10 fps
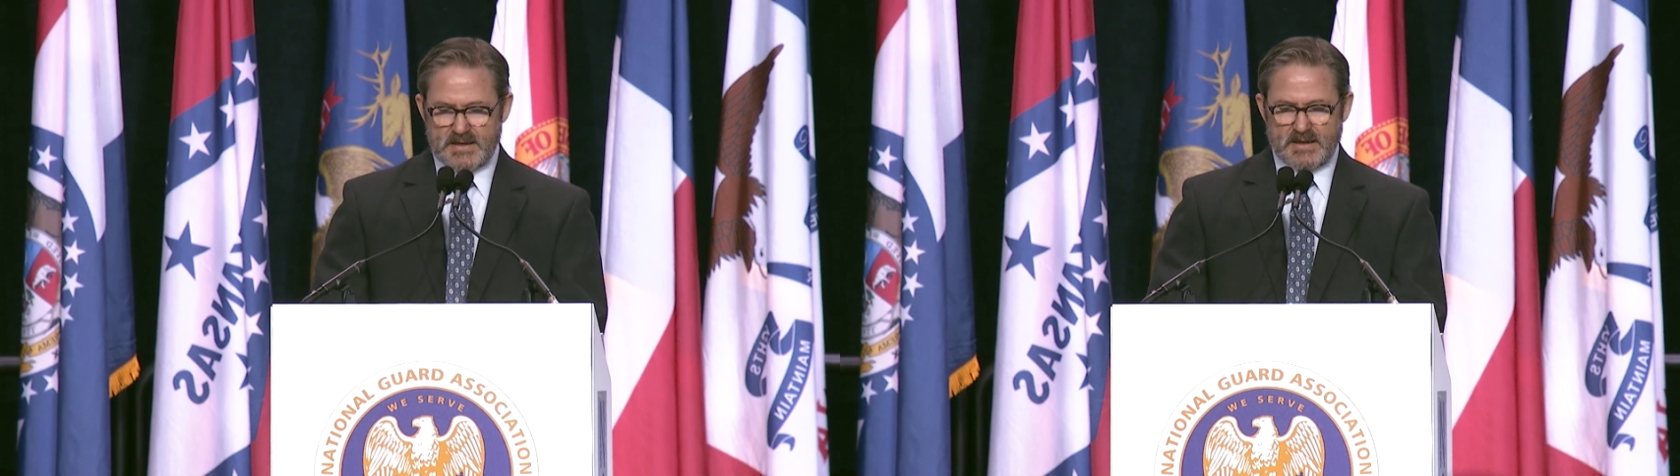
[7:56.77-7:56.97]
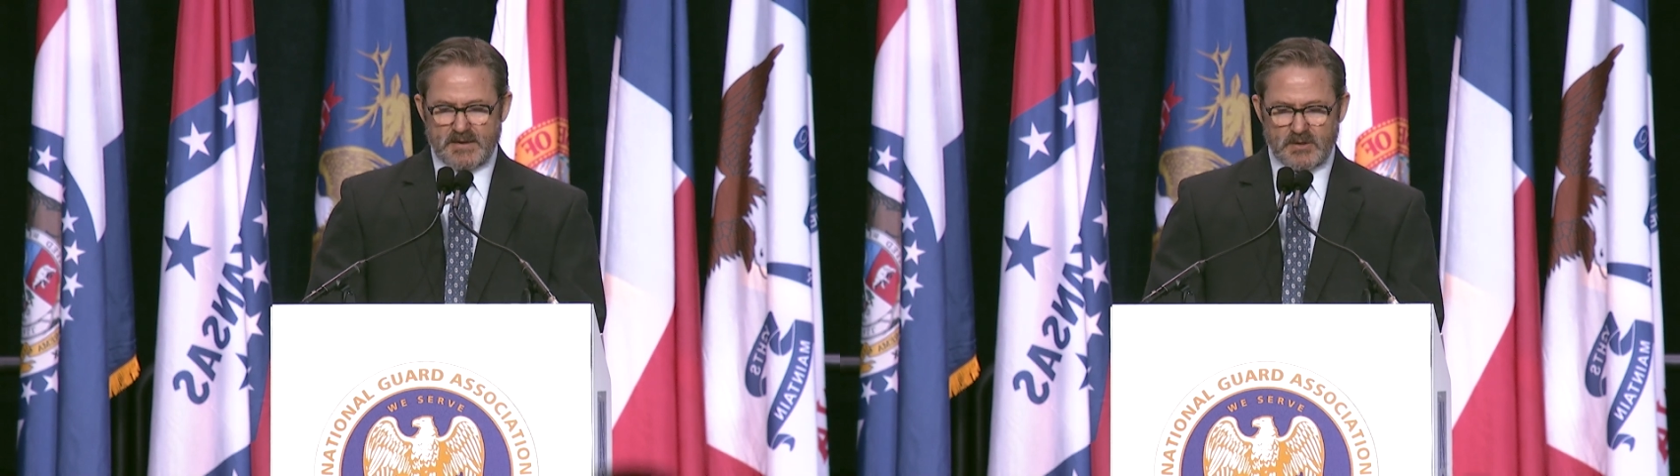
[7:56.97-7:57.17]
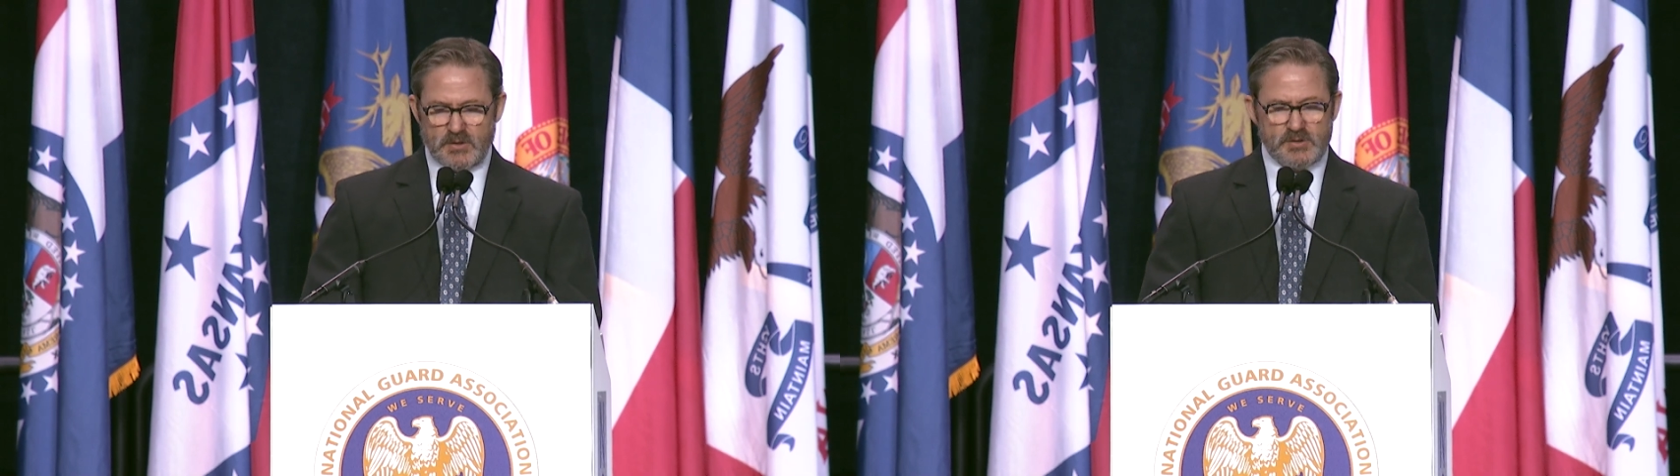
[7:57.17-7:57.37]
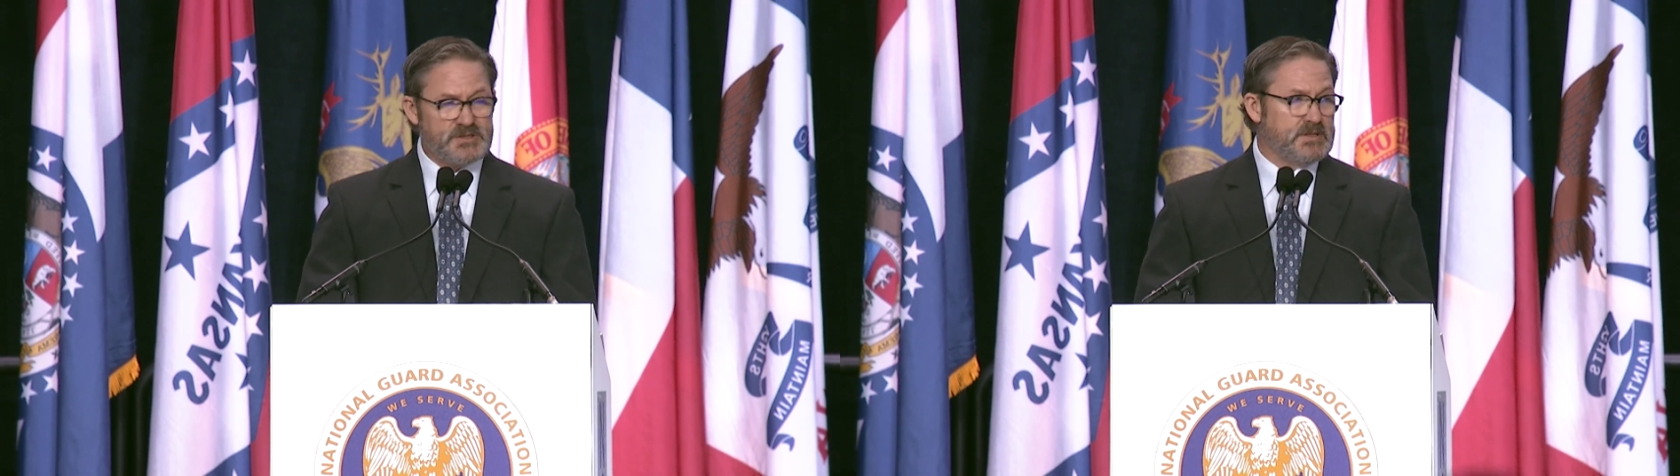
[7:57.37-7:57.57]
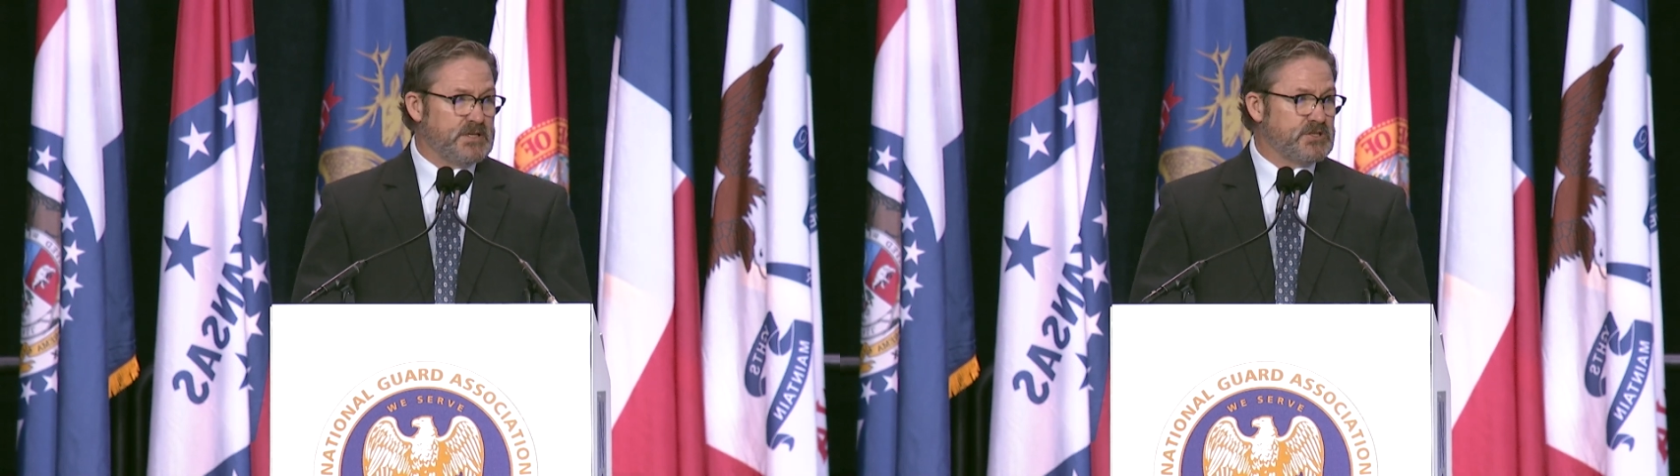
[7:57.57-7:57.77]
and the newest
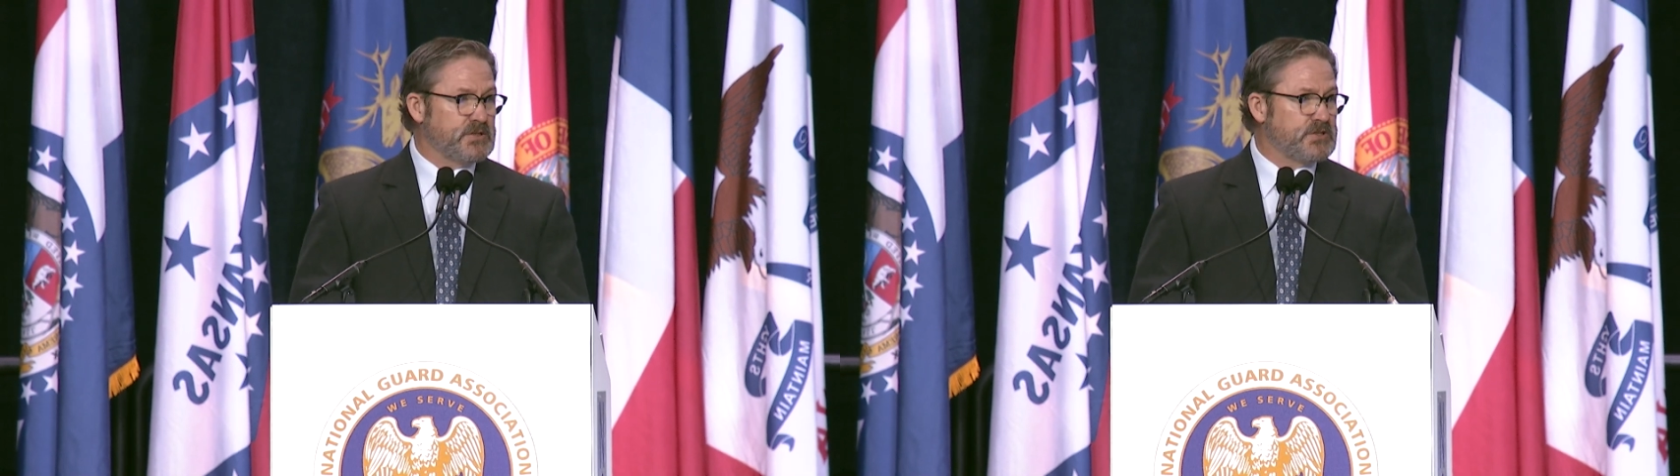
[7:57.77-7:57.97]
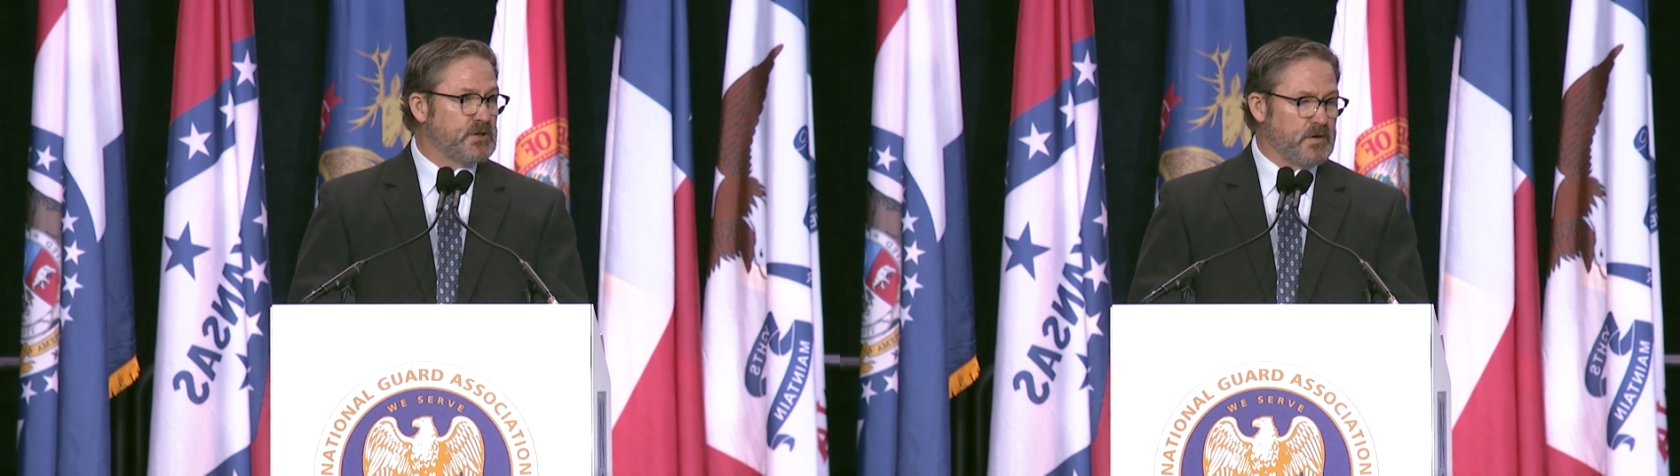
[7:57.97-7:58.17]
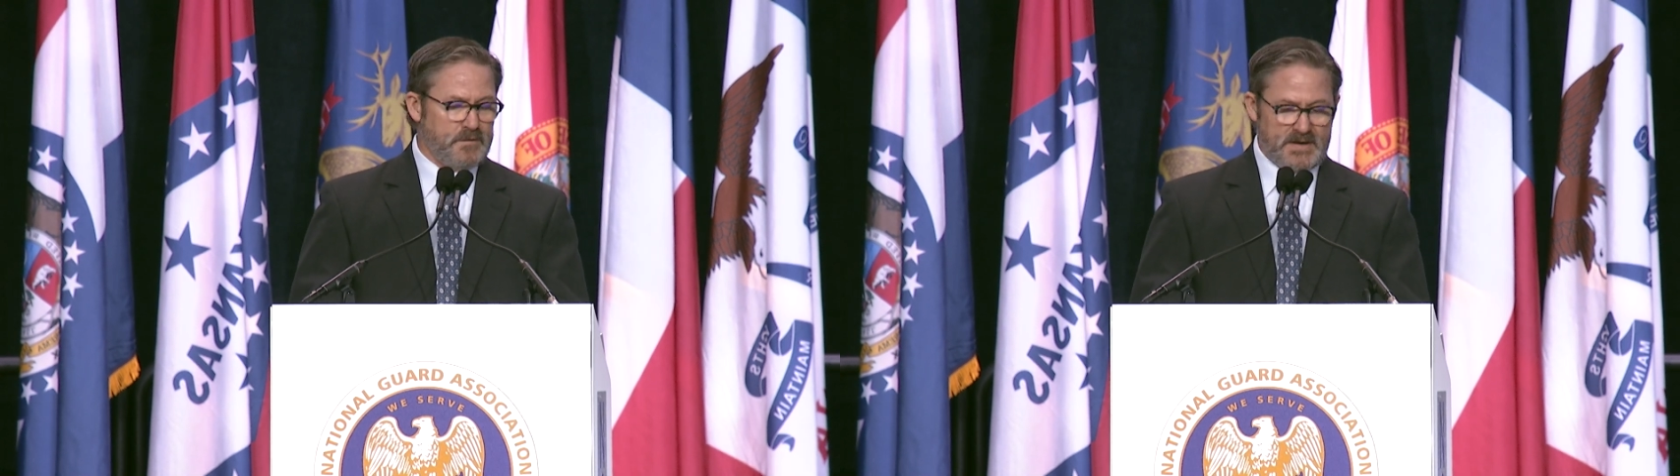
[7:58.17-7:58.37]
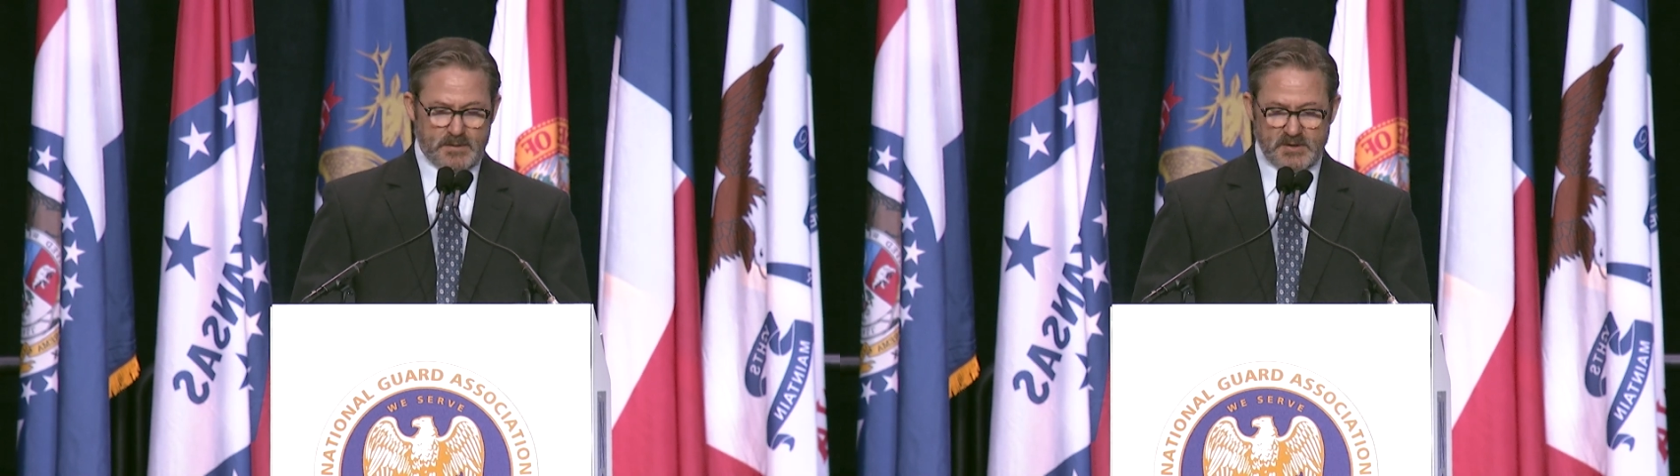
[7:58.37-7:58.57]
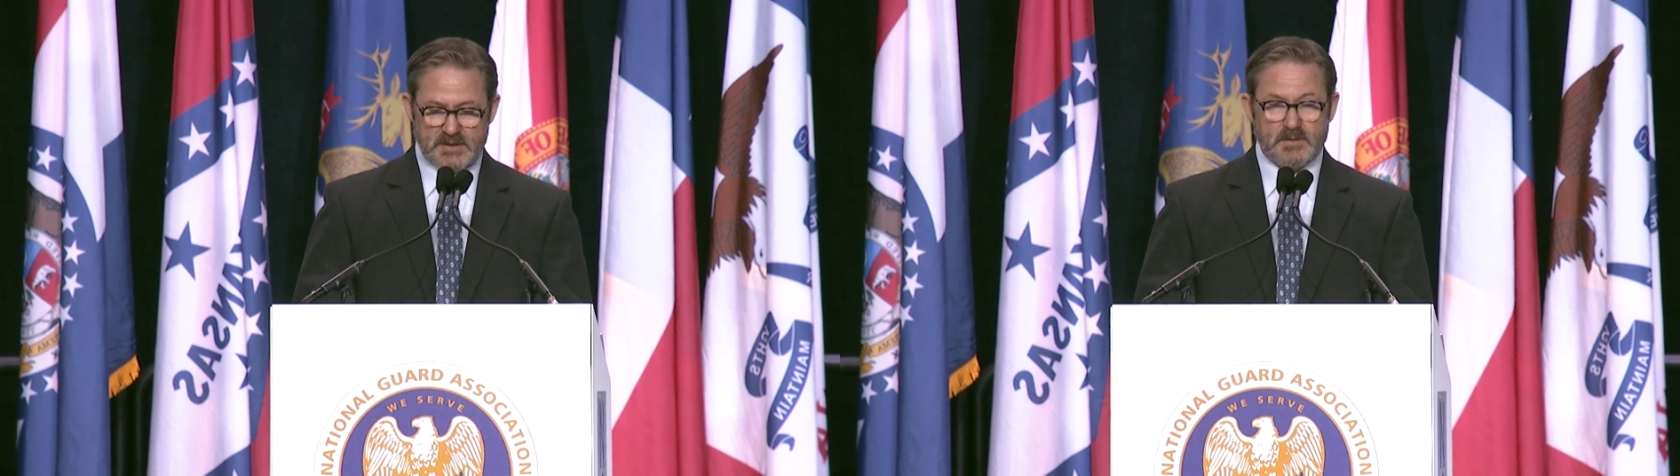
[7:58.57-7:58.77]
additions to our
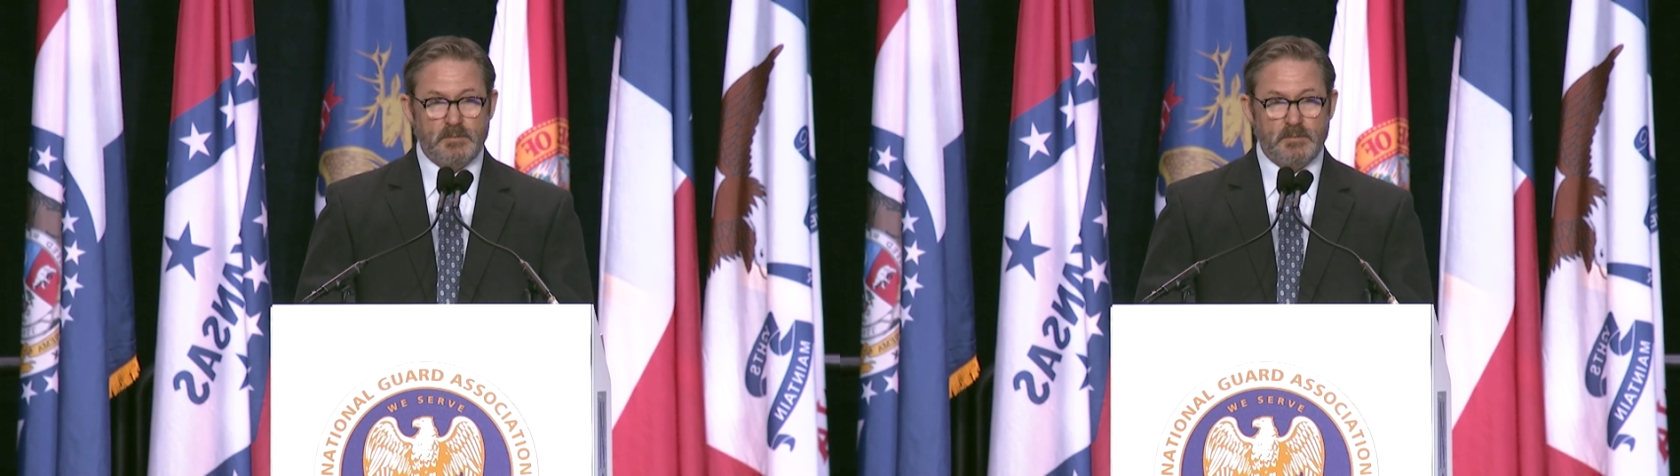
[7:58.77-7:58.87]
family,